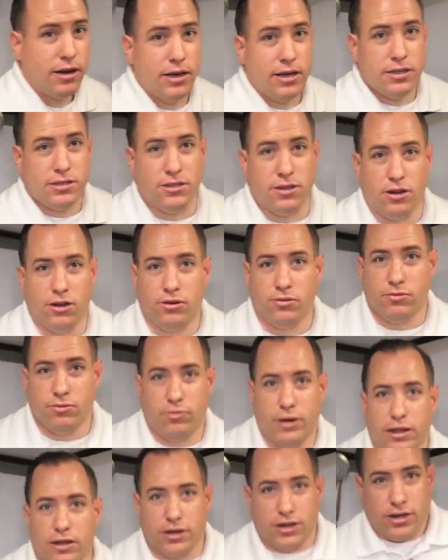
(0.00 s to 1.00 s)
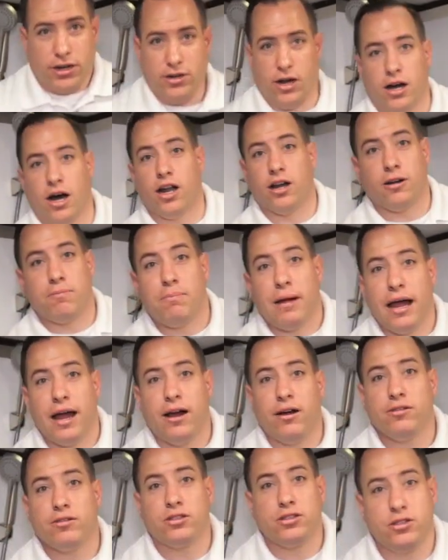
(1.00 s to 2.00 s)
So whether you're 100
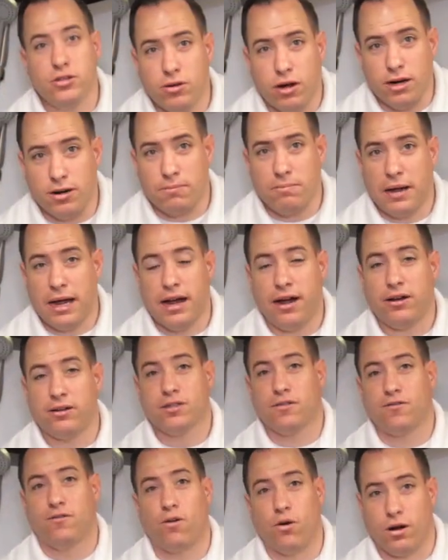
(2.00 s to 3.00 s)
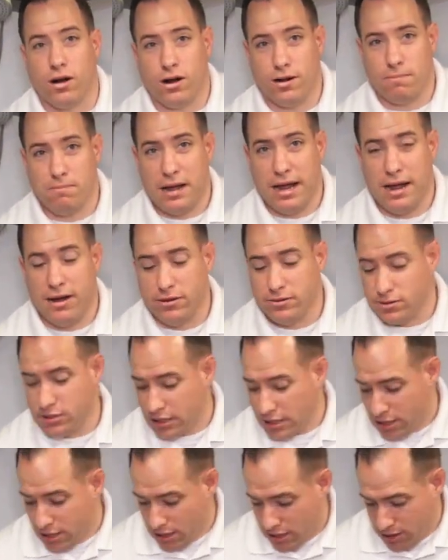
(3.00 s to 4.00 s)
pounds, 200 pounds, 400 pounds,
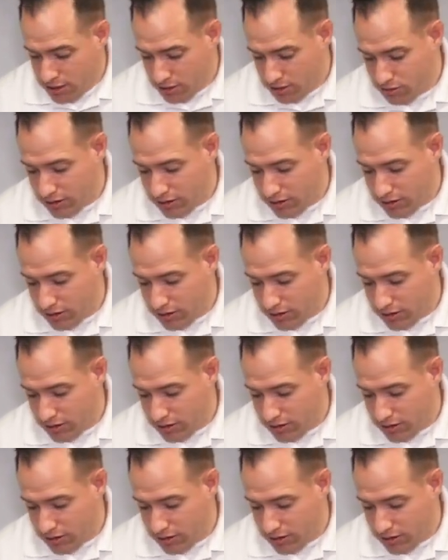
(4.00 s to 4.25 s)
you